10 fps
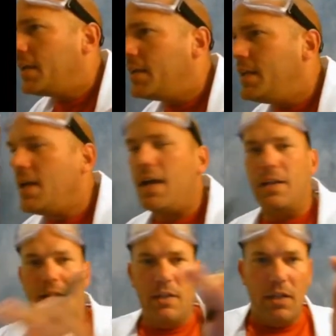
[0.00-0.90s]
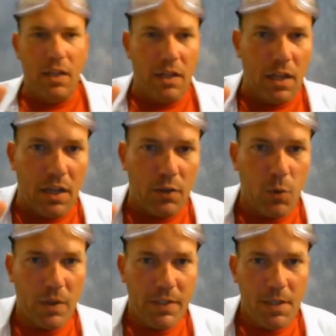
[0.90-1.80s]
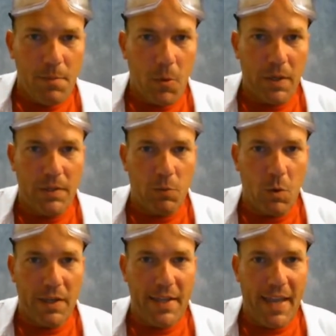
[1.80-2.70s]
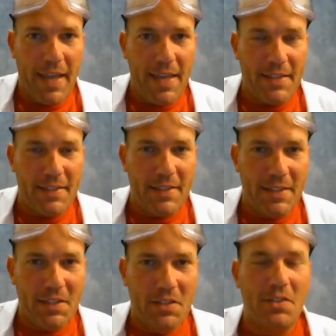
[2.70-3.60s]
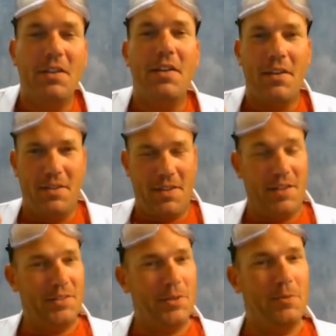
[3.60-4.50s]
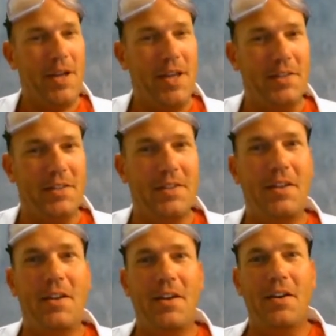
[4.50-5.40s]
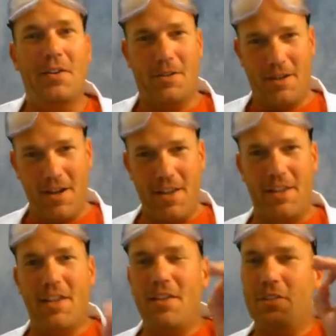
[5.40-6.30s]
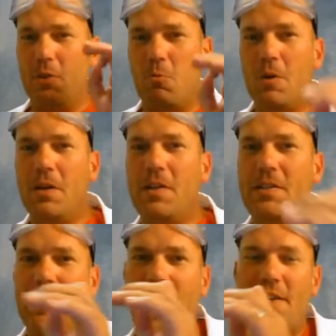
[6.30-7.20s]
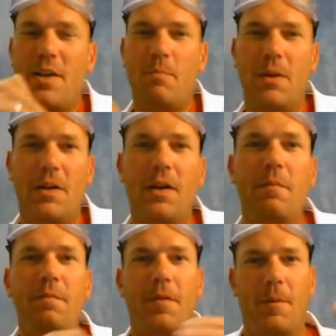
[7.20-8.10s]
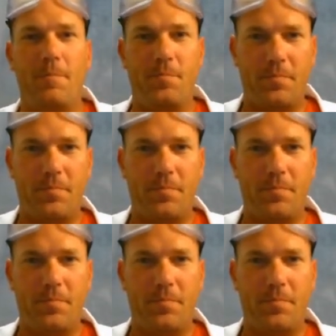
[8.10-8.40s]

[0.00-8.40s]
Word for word: neon, 20.18. That's correct. All right, so where does that number come from?